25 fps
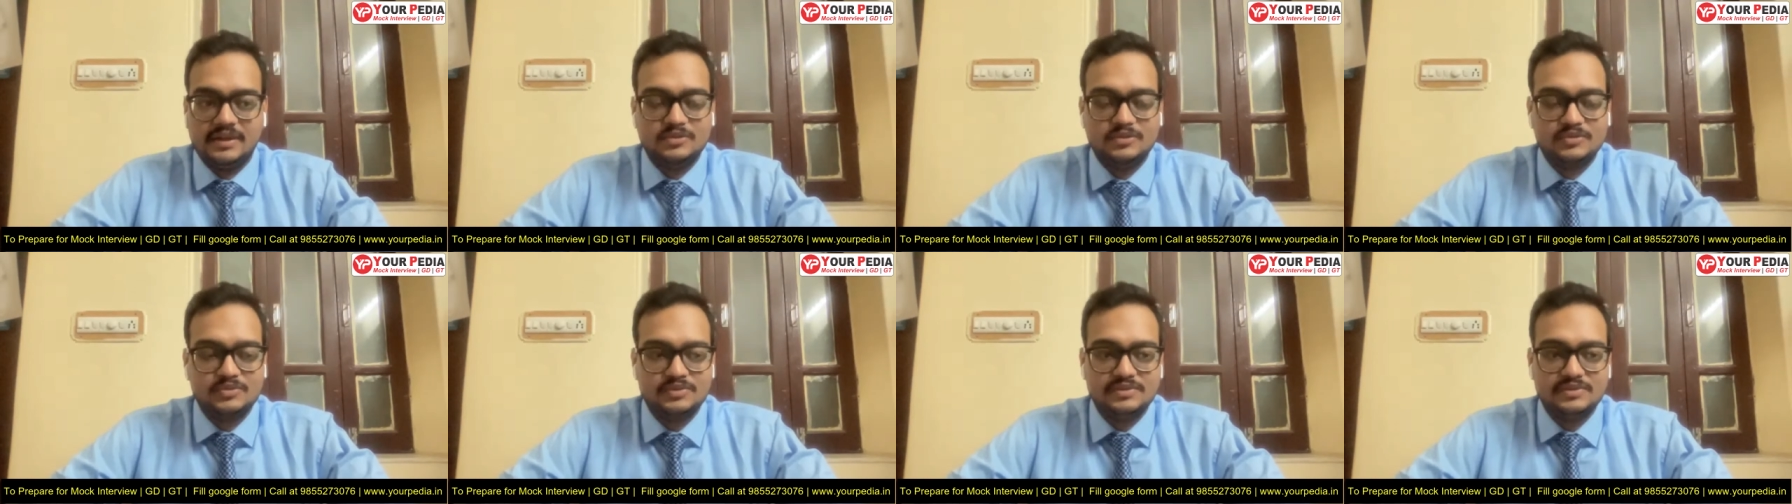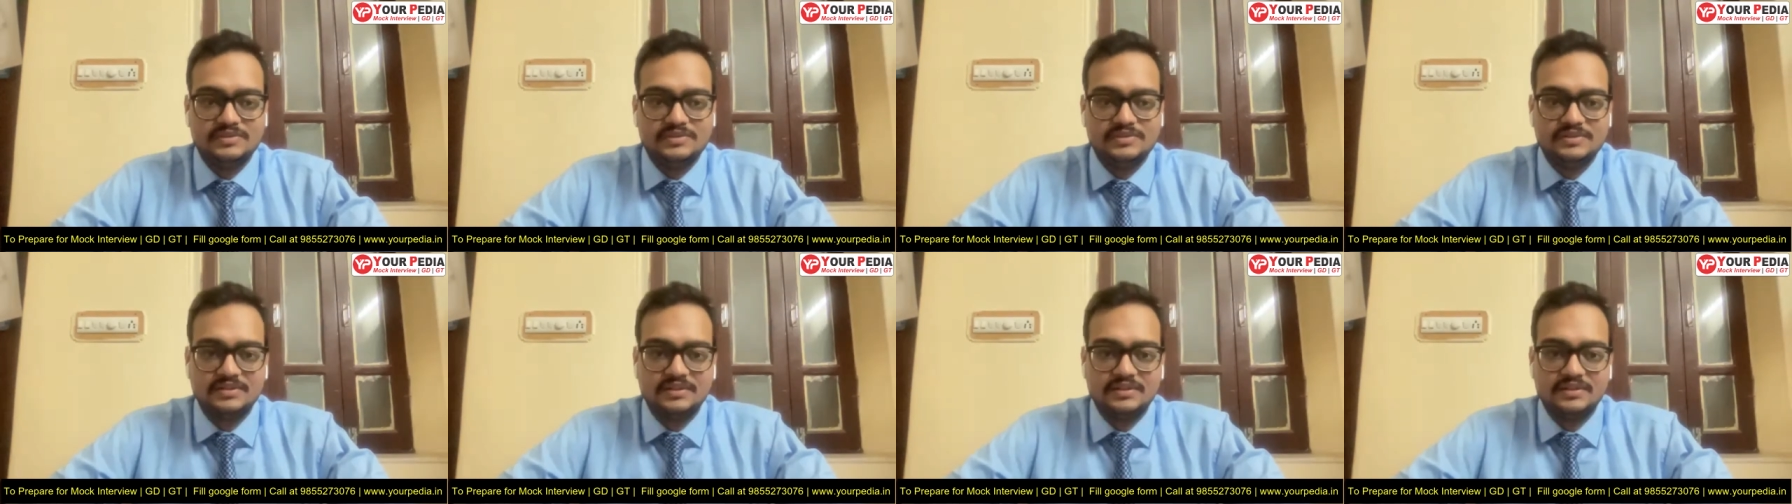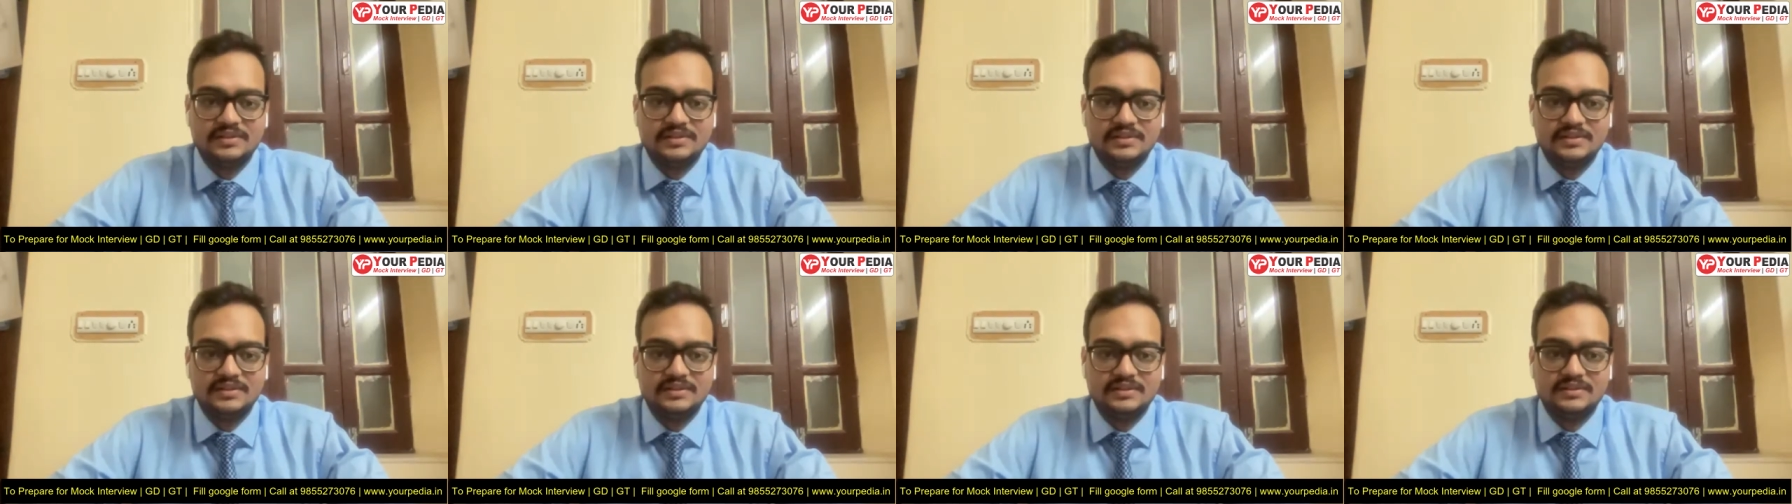Actually,
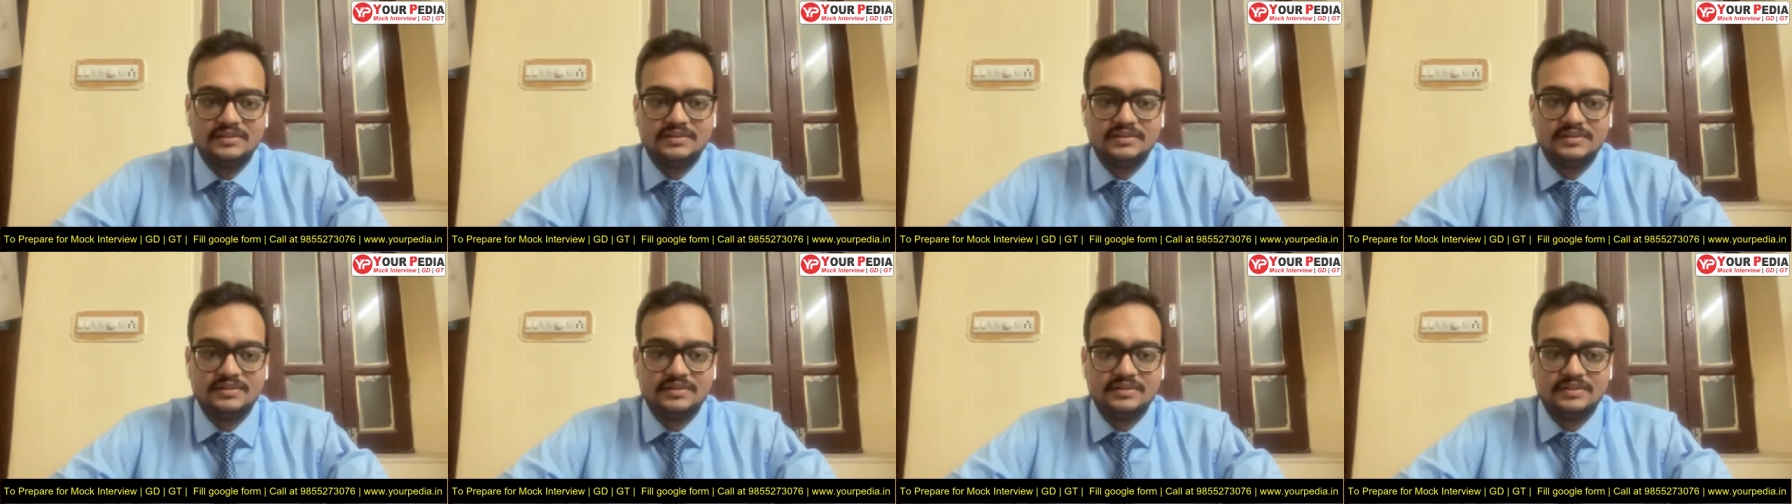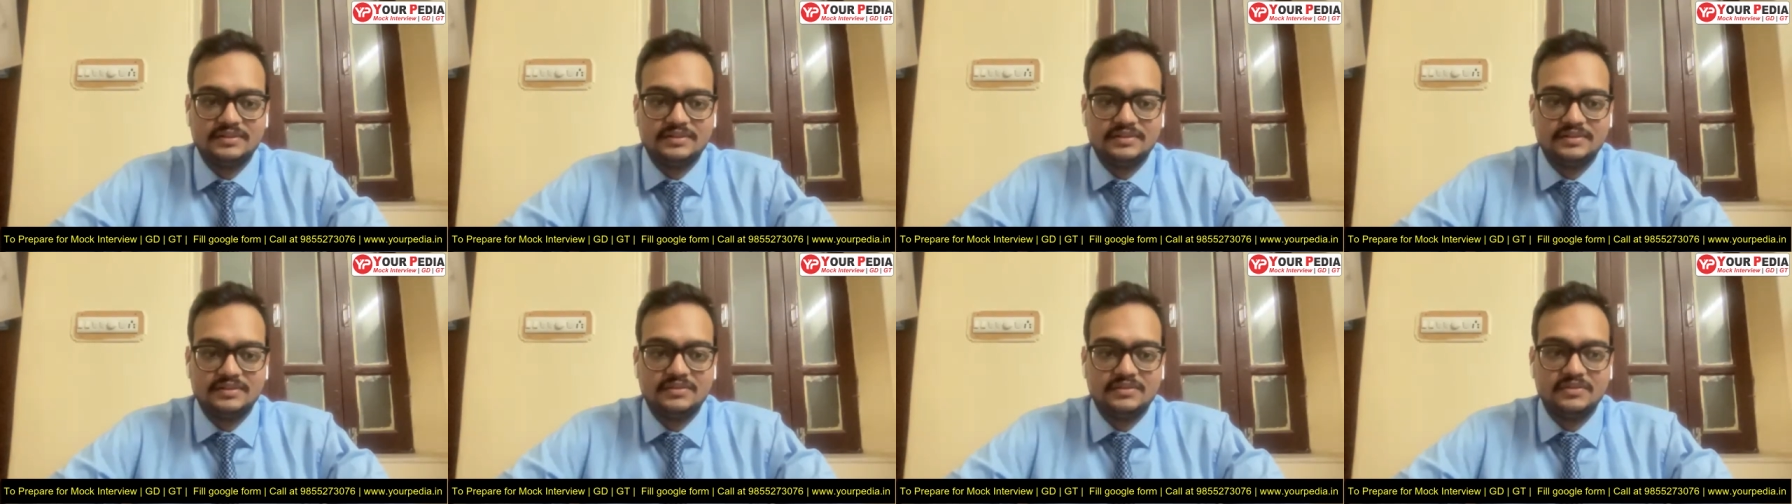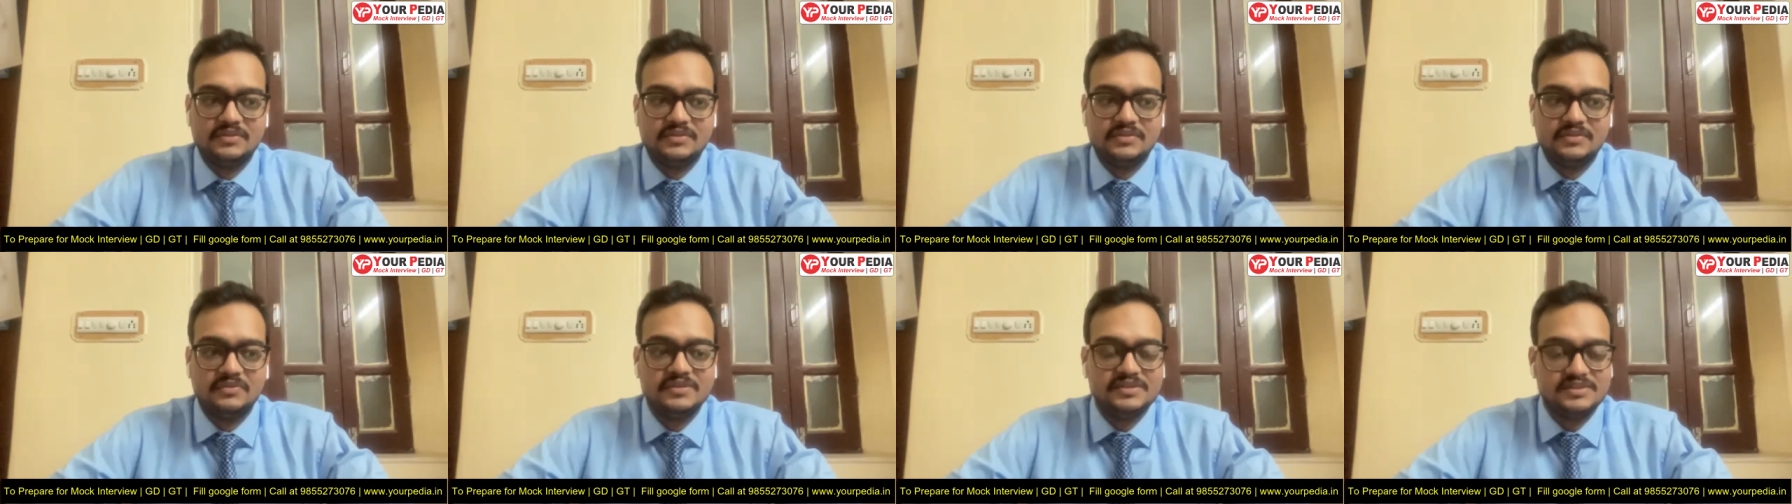sir, uh,
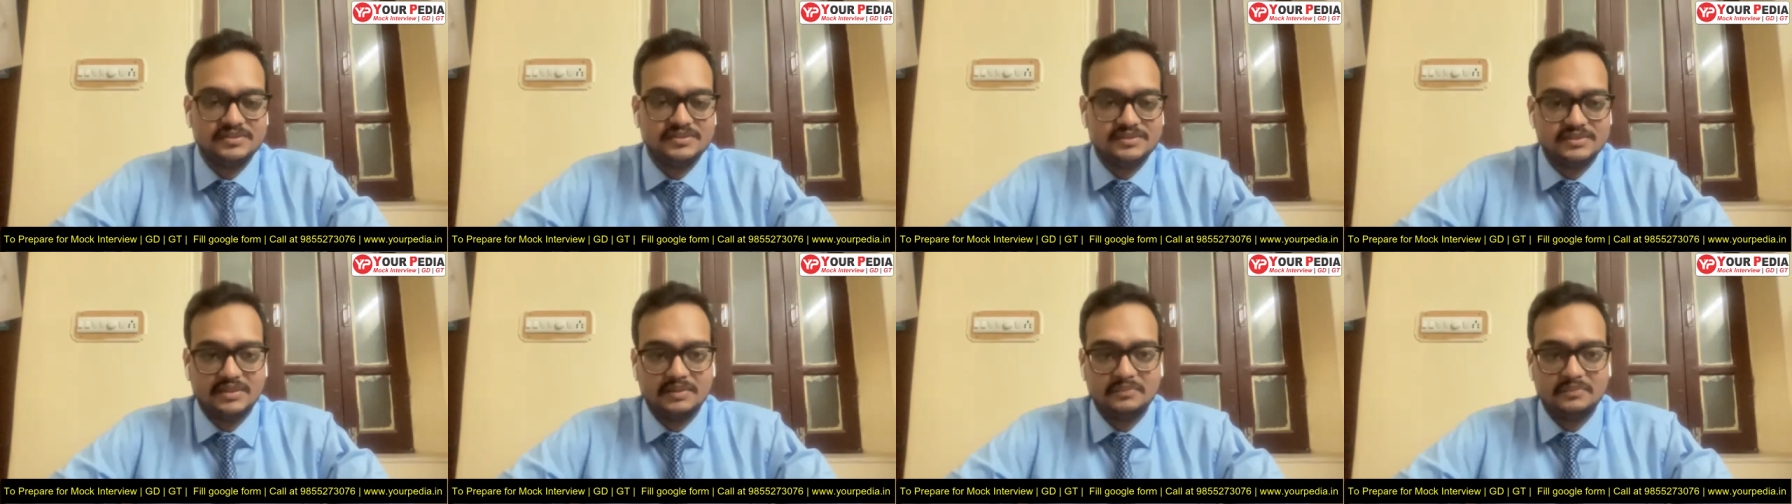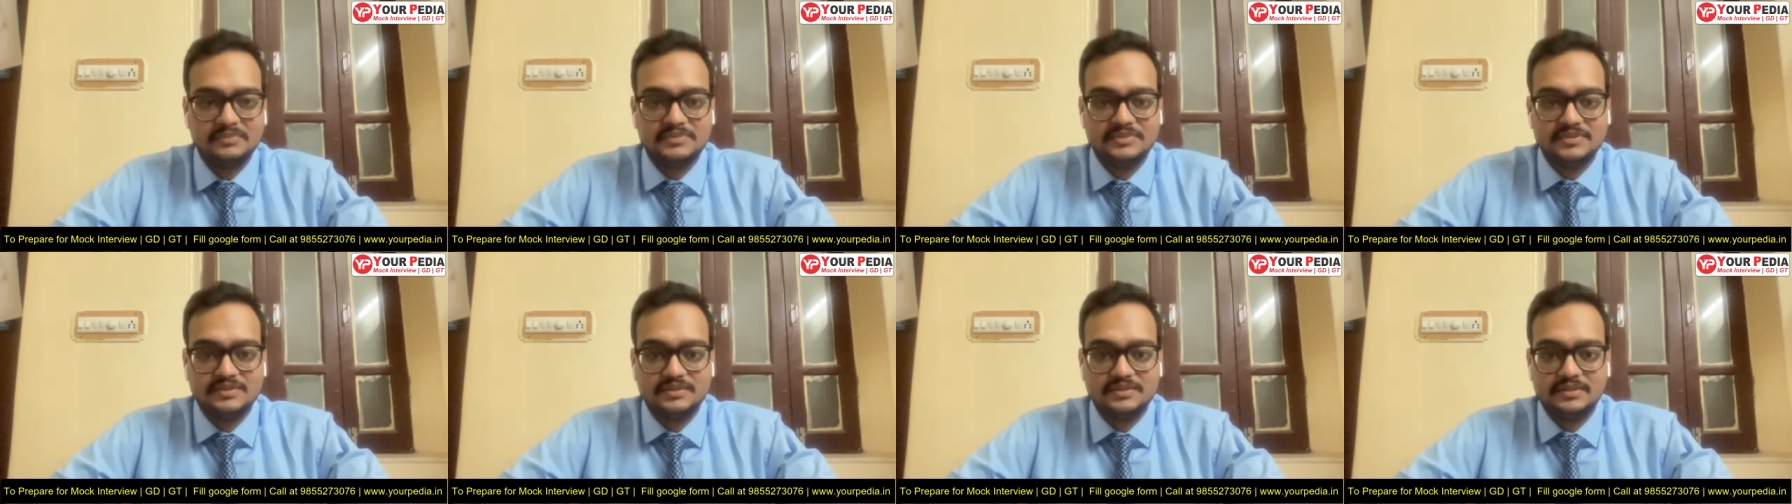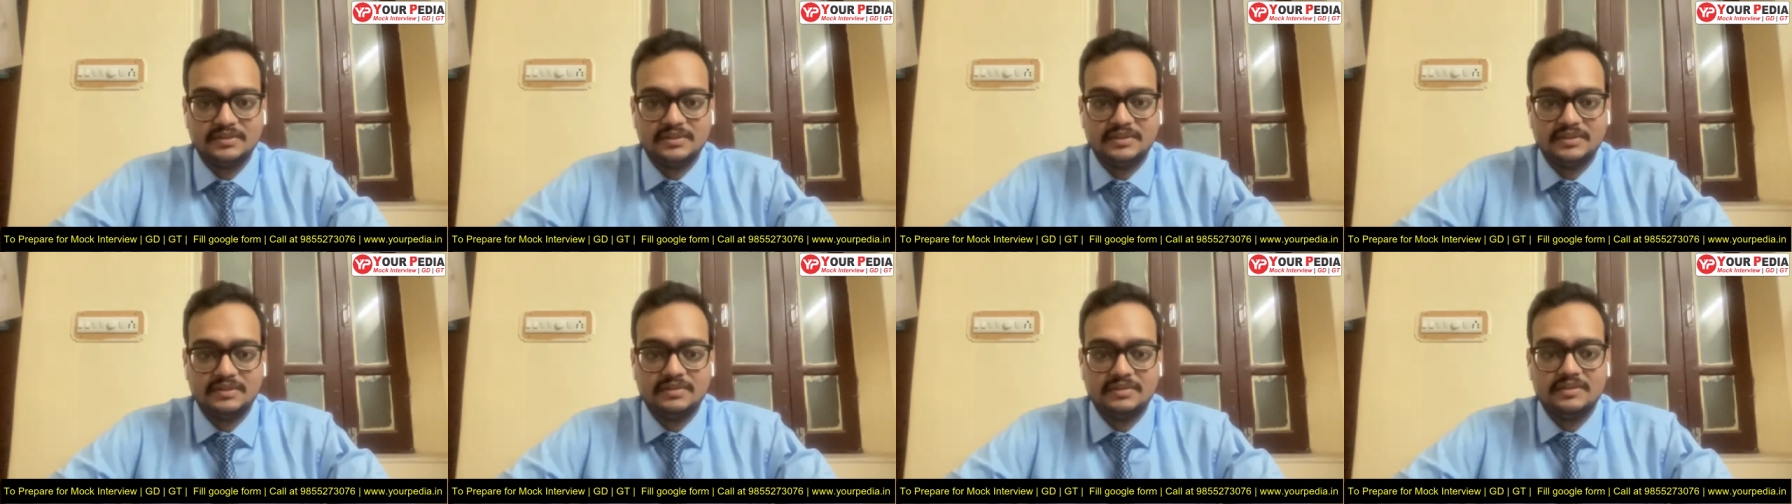which system,
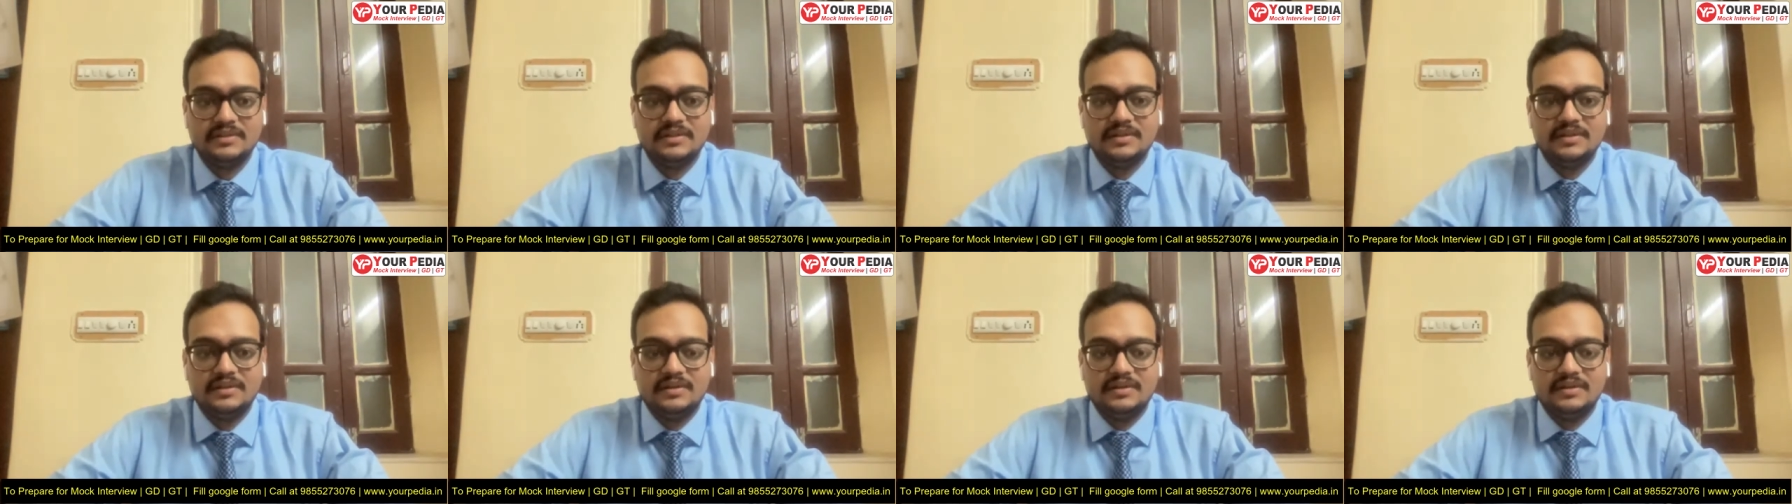sir,